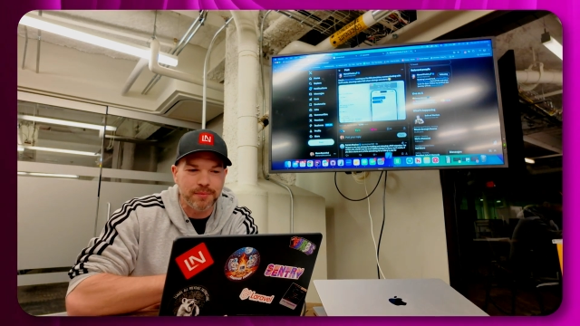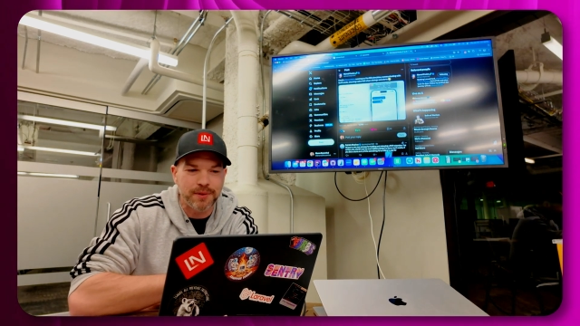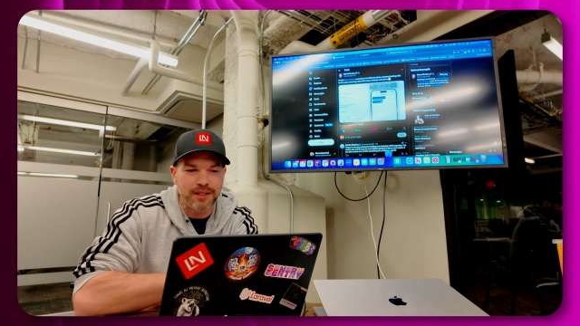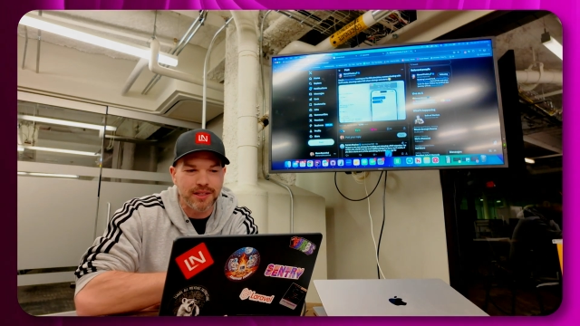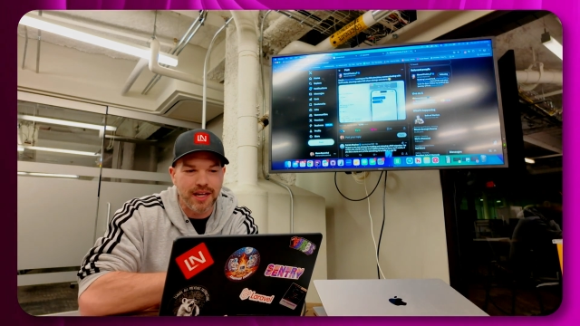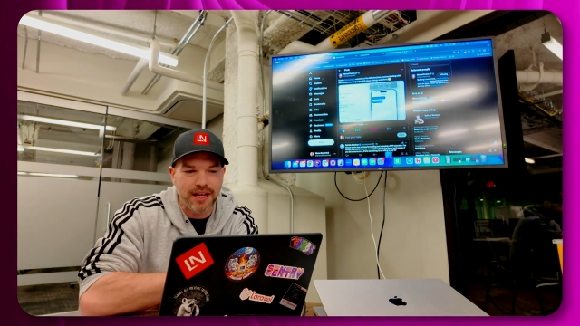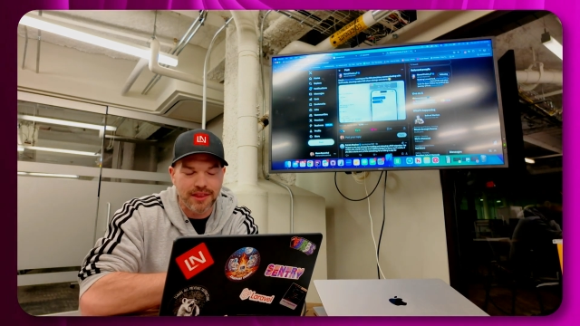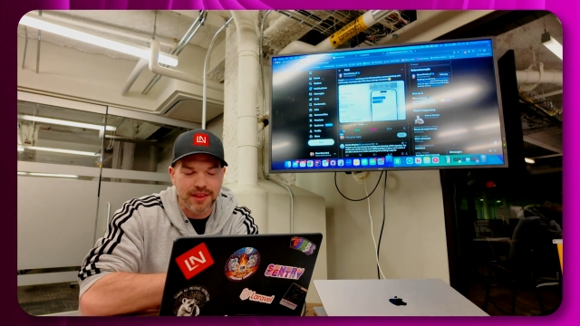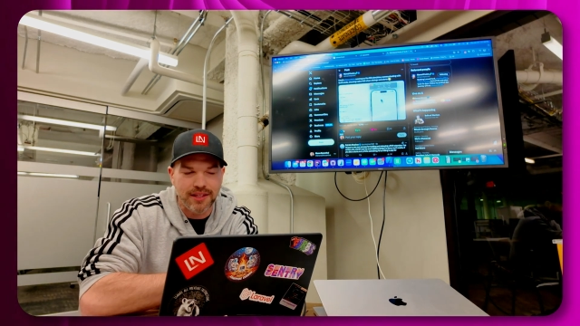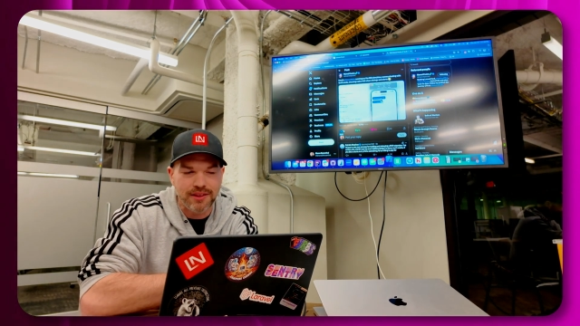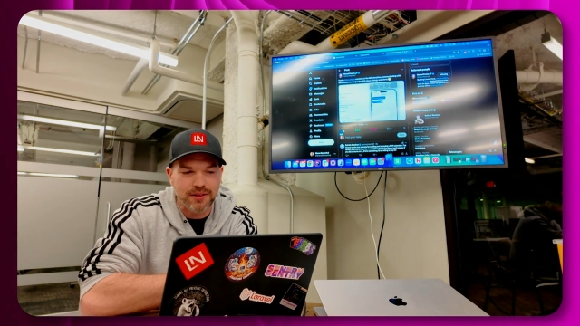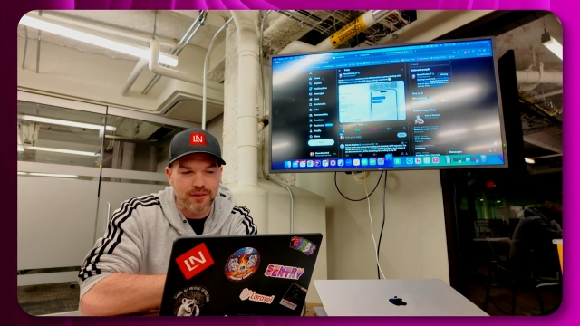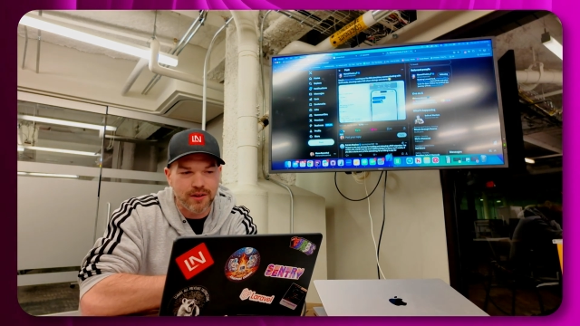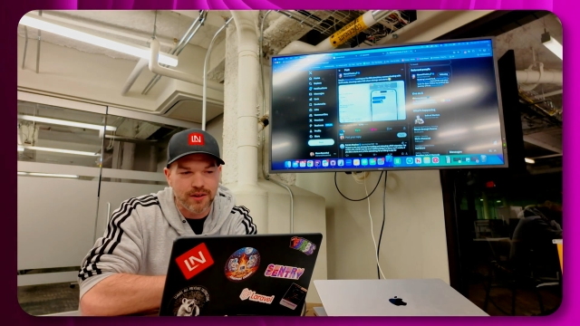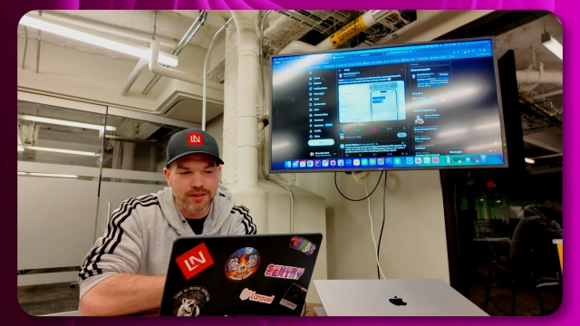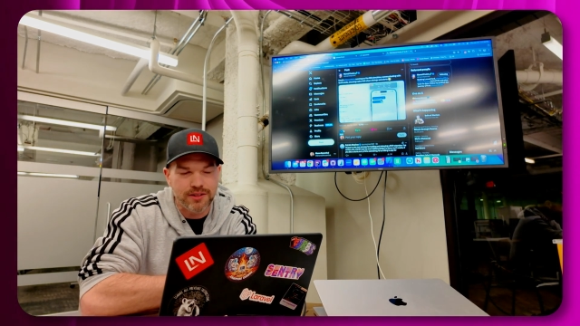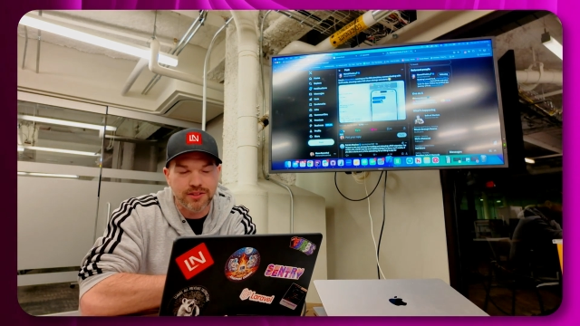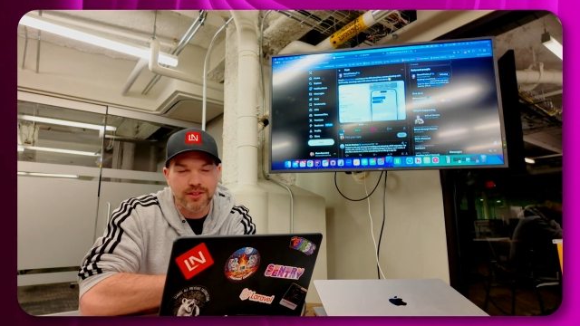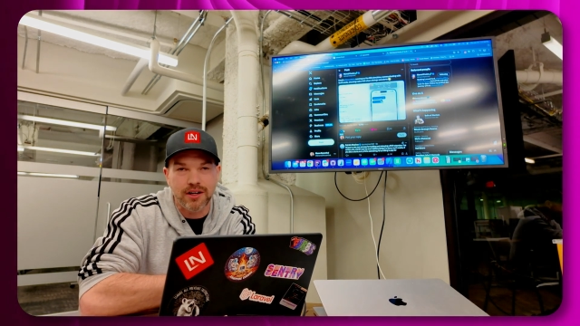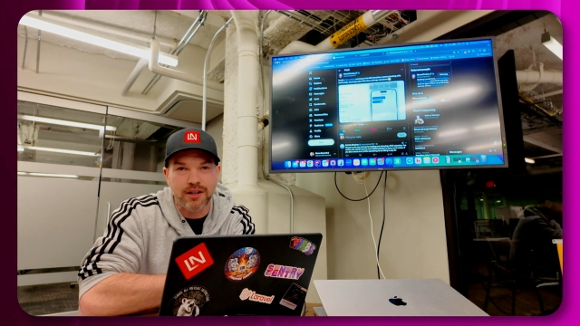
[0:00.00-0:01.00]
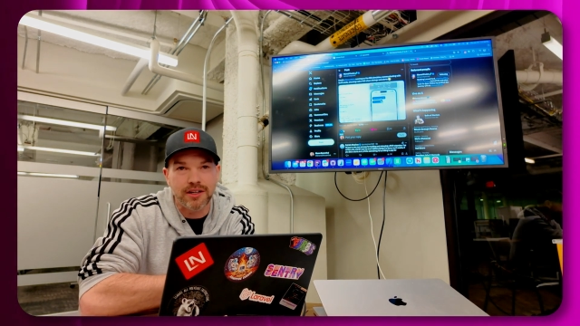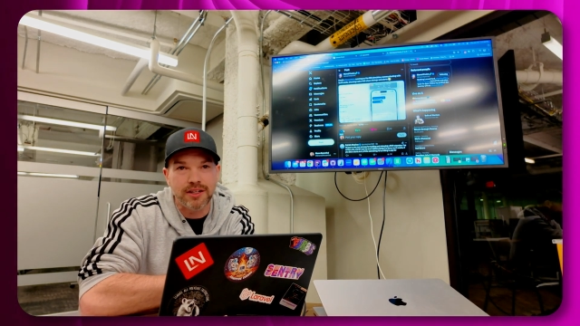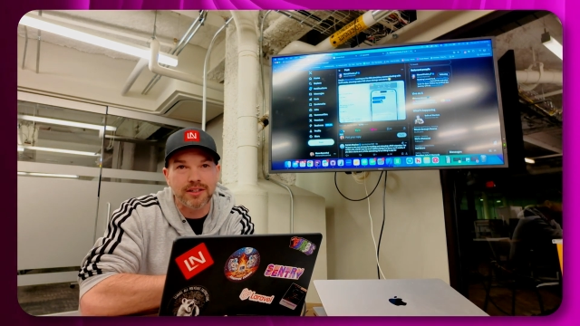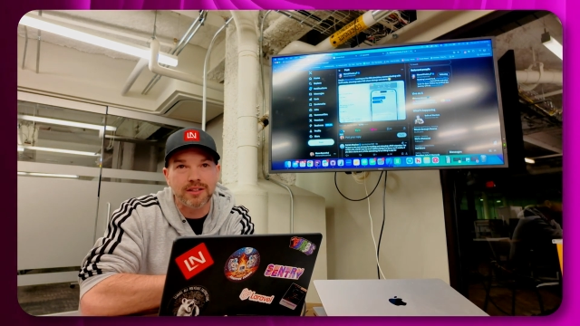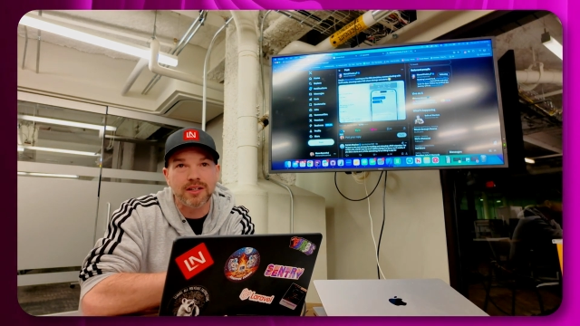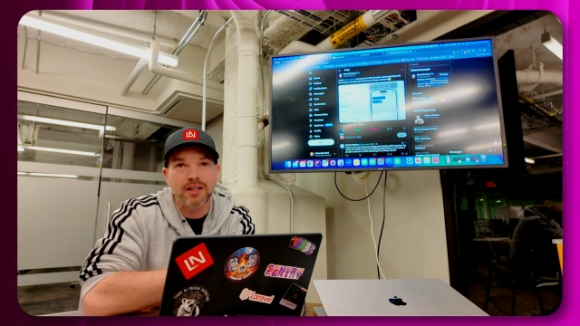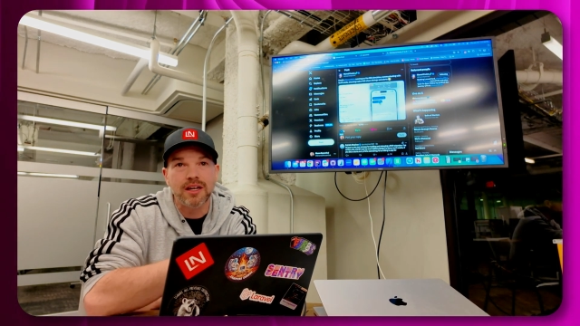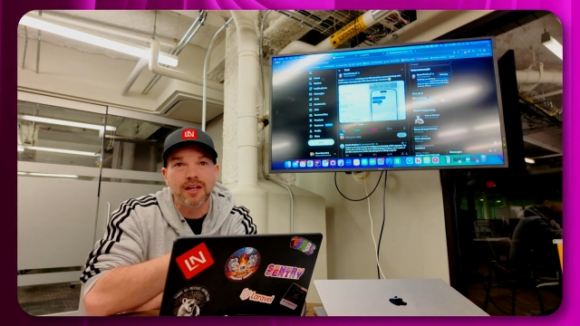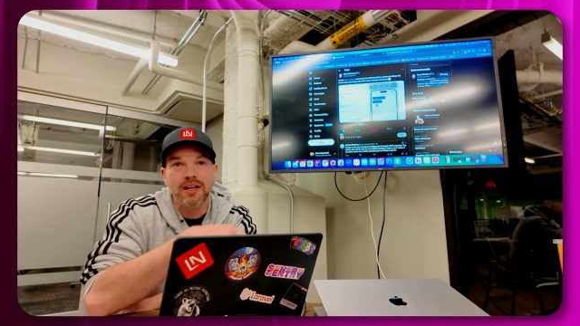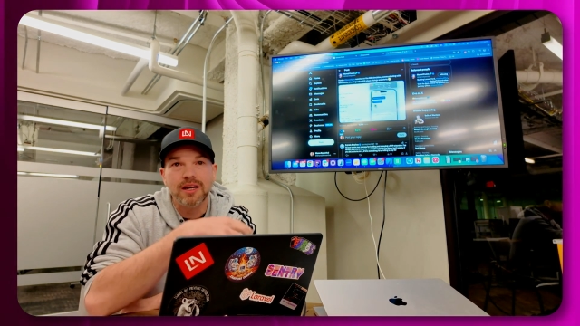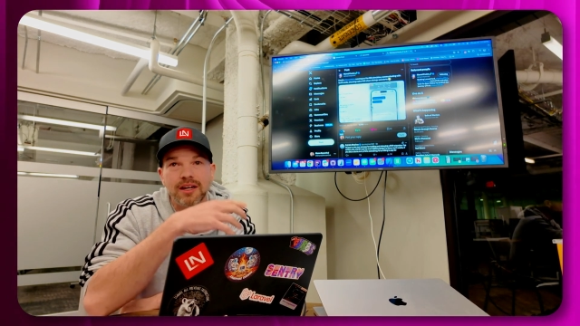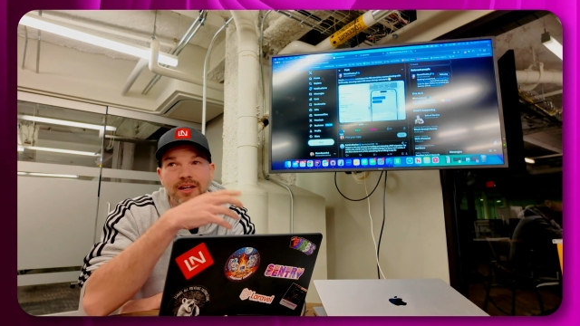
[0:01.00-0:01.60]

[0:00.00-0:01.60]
but I think they're already starting